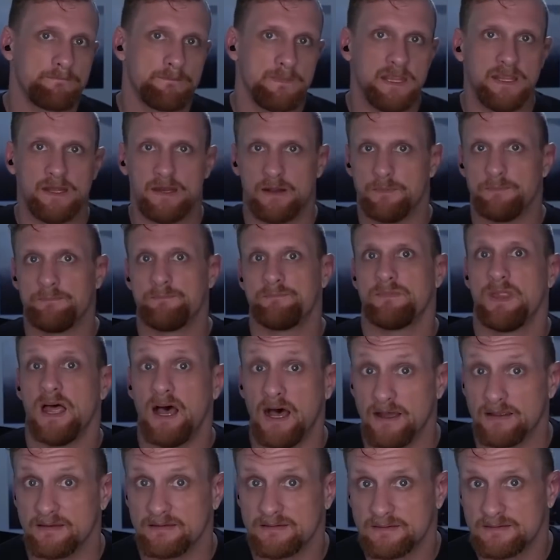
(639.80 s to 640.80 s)
you know,
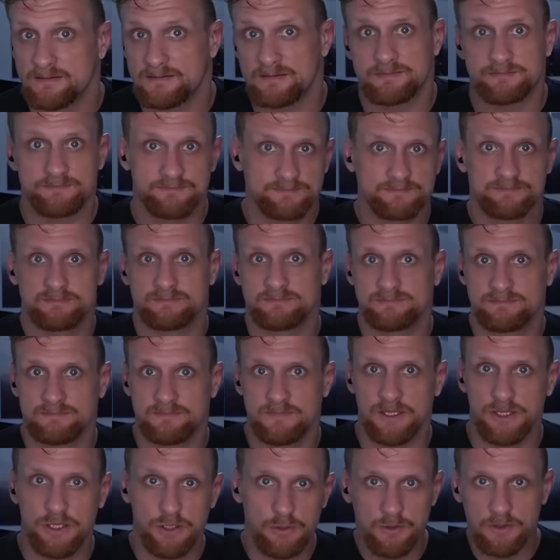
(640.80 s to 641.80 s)
us,
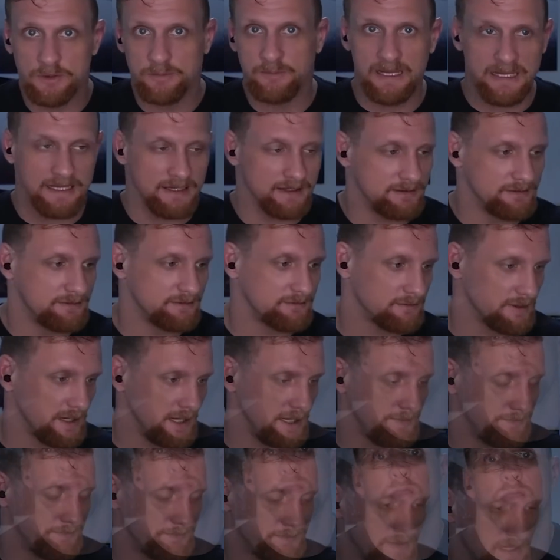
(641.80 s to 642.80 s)
you and me,
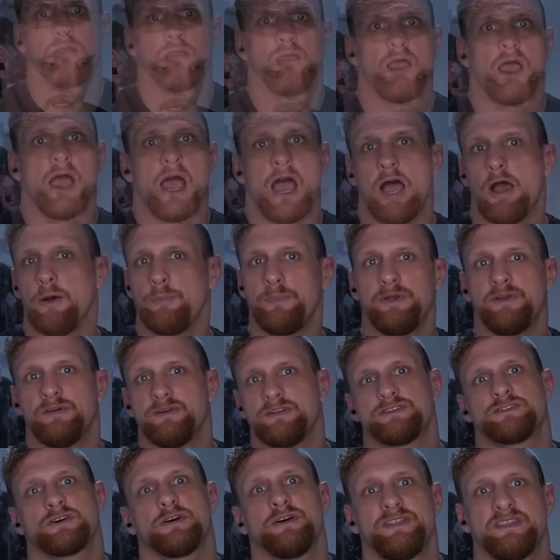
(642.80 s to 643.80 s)
right? I hope you
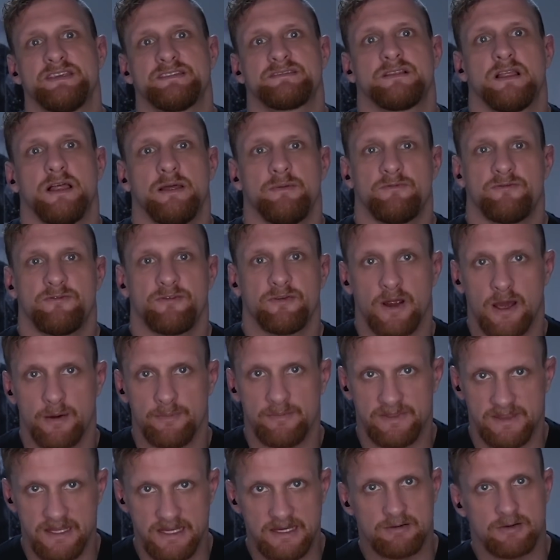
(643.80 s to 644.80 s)
enjoyed this clip
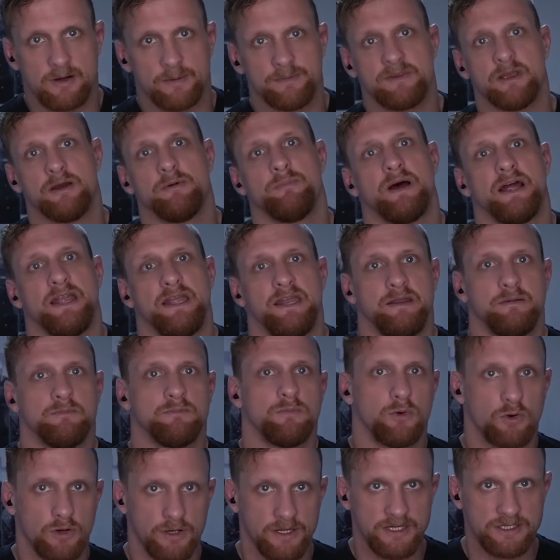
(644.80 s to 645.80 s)
from the Crypto Mining
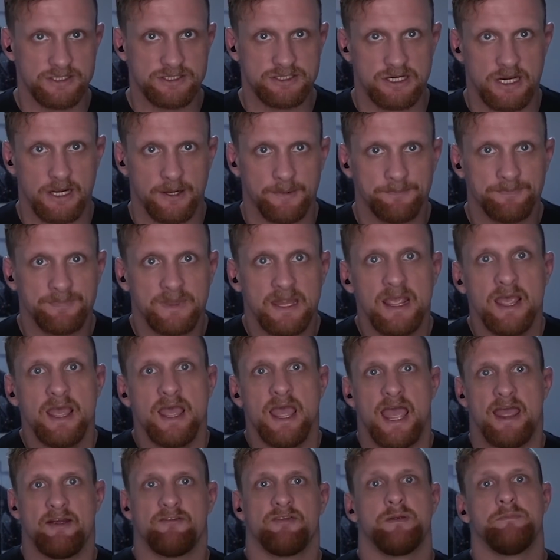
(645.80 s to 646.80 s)
Morning Show
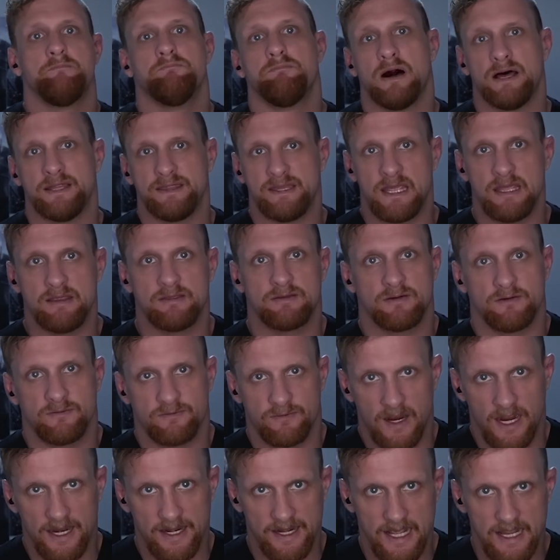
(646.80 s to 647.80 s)
every Monday through
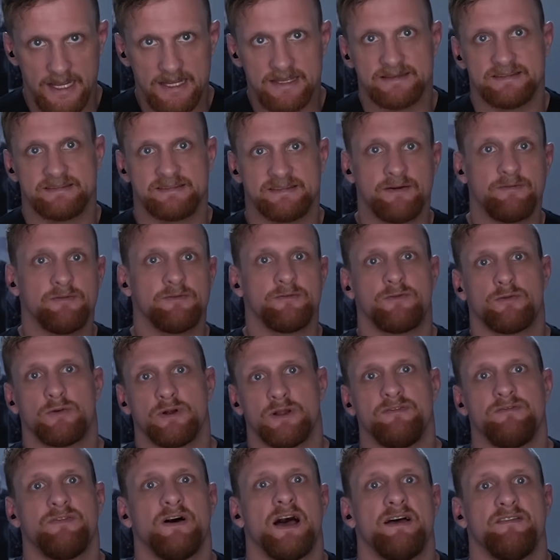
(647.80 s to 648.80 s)
Friday,
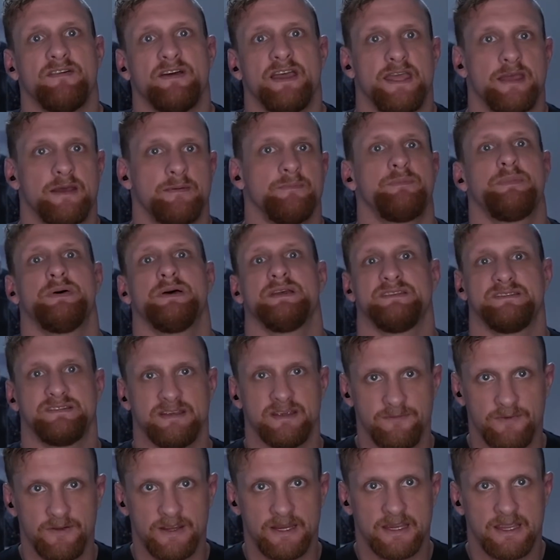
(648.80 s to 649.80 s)
7:45 a.m.
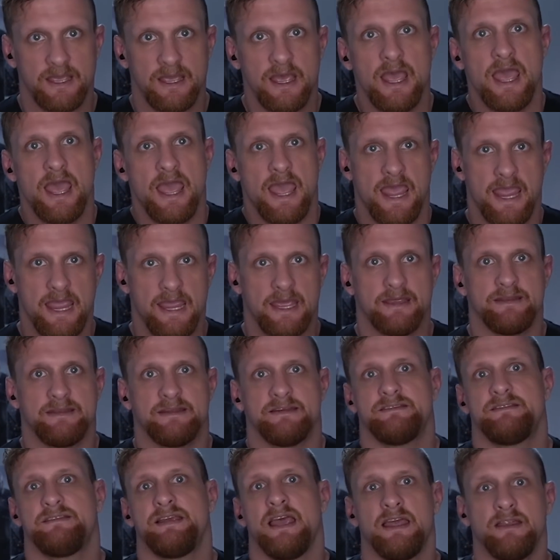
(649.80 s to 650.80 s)
Pacific and
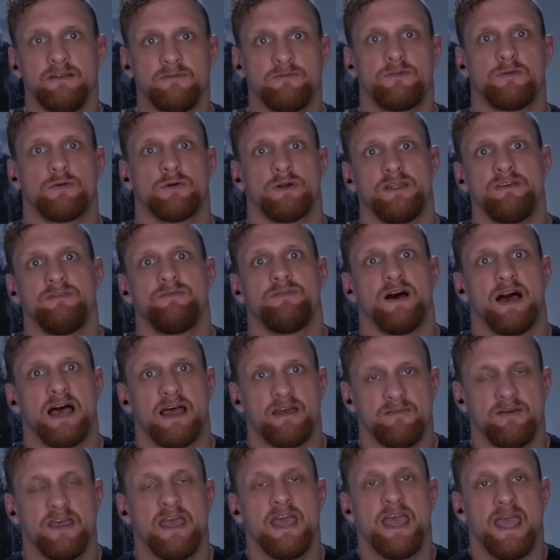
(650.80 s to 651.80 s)

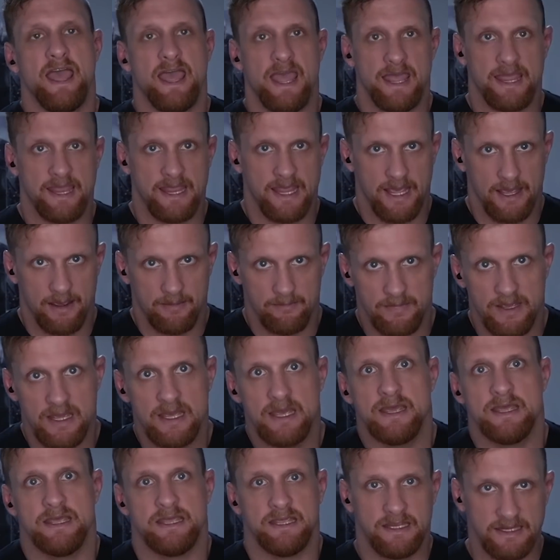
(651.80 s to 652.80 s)
10:45 a.m.
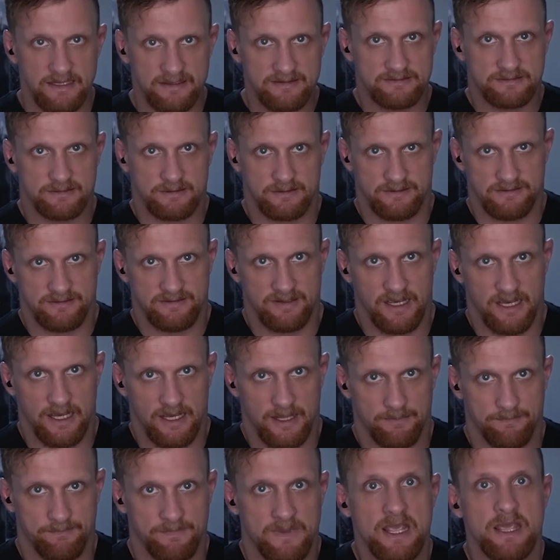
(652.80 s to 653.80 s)
Eastern
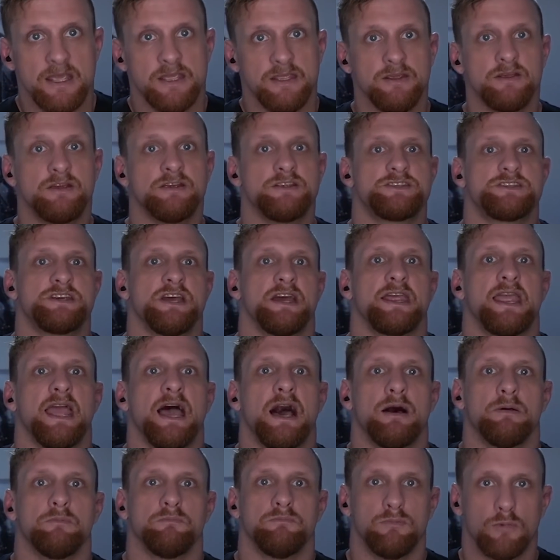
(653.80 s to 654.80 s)
Time. You can check
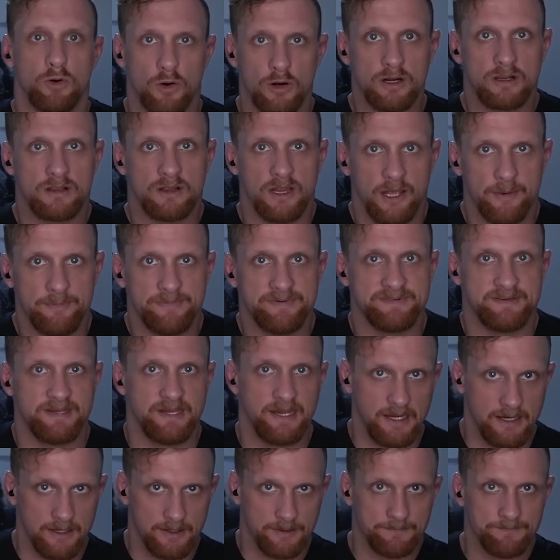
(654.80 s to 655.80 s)
out more clips
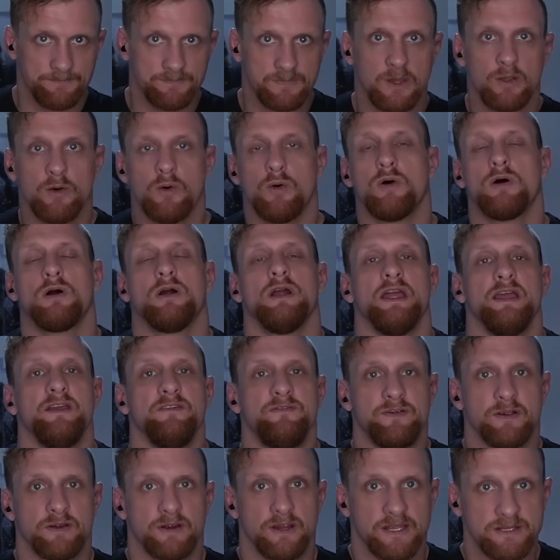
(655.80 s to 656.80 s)
here or
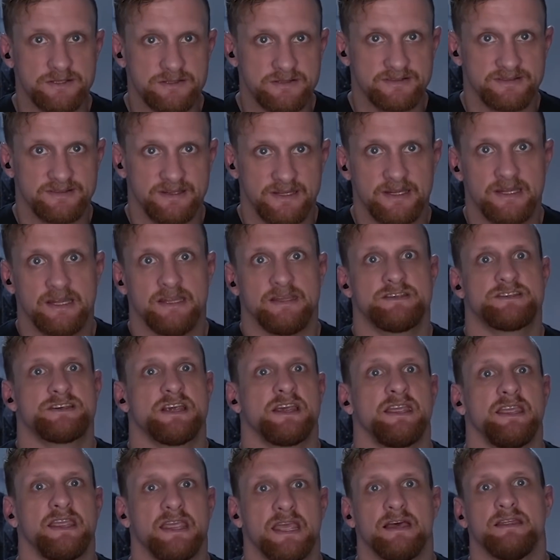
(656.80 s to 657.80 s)
if you're interested in
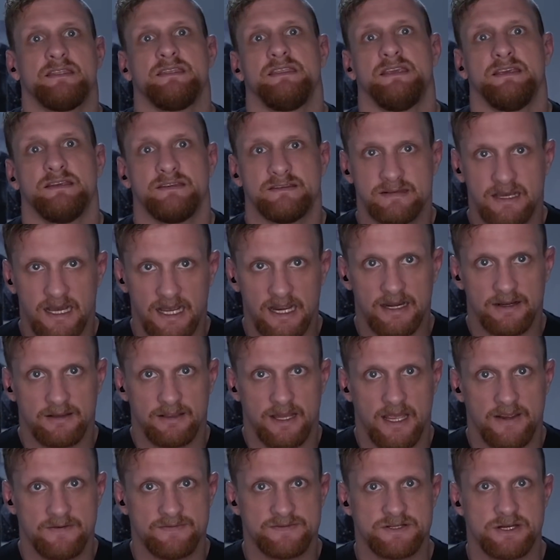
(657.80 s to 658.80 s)
checking out the entire
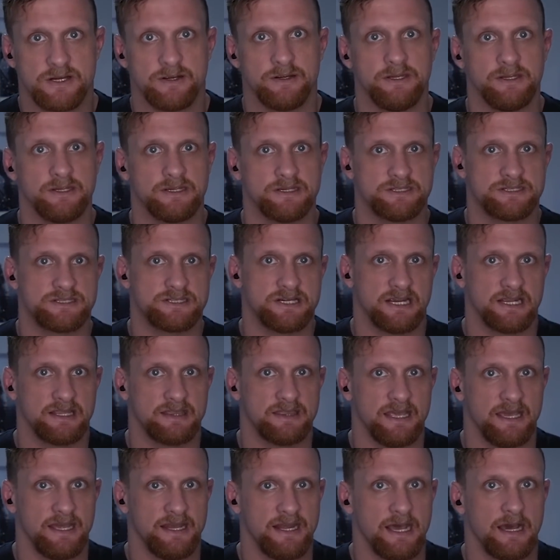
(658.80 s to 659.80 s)
live show, you can check
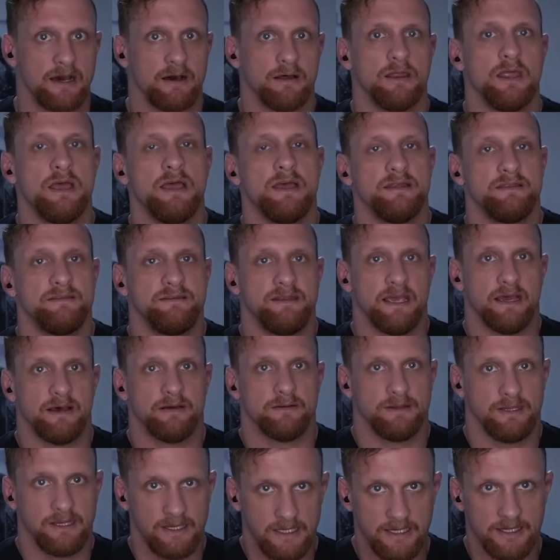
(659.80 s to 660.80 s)
that out
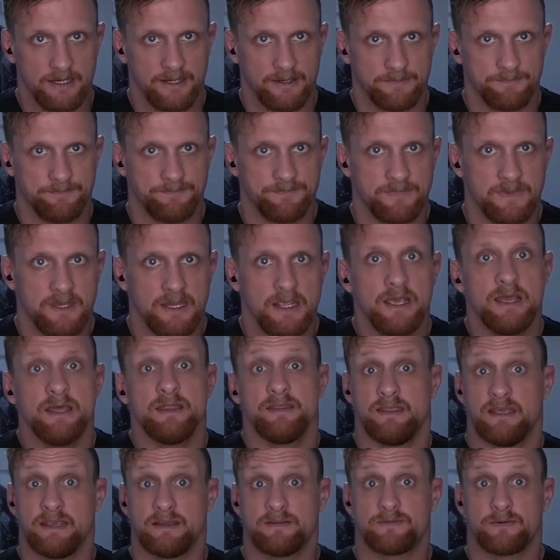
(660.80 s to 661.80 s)
down here.
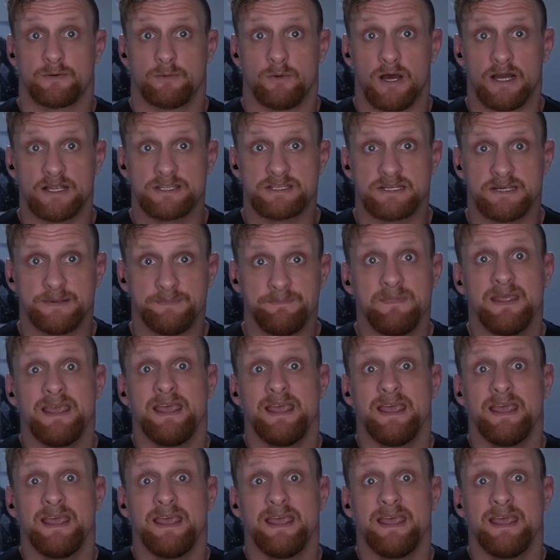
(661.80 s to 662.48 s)
Thanks for watching,